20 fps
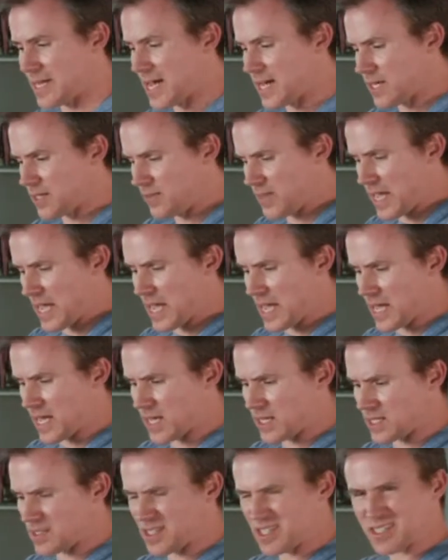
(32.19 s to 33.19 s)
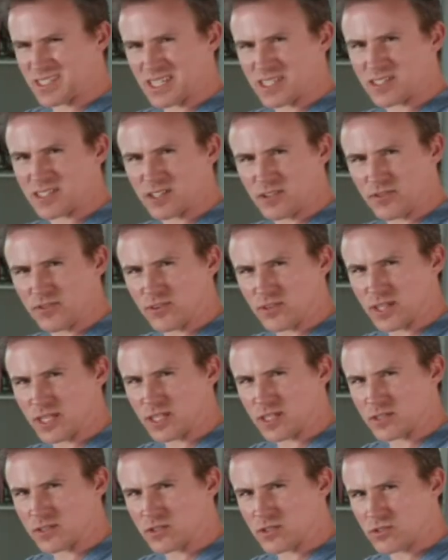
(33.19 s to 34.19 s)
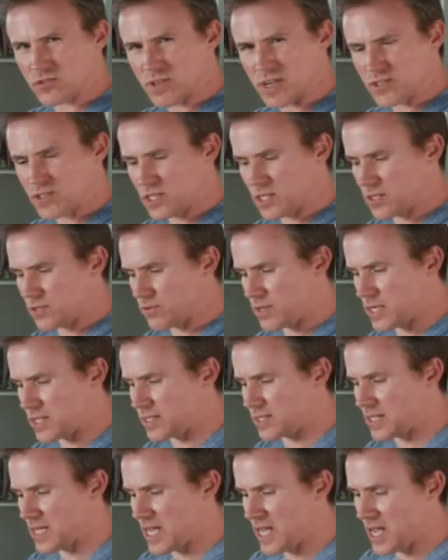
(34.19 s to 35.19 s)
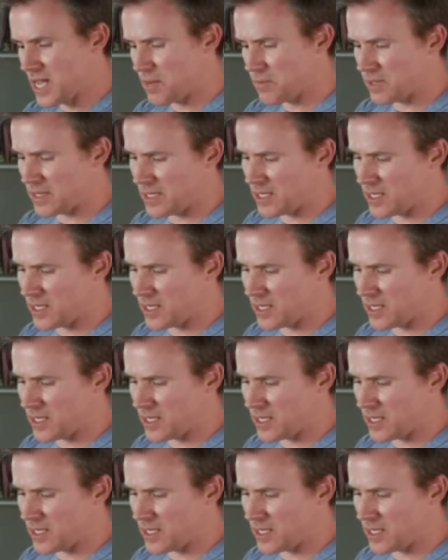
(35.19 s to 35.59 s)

not at the hand because that's going to feel like it's stretching his wrist, but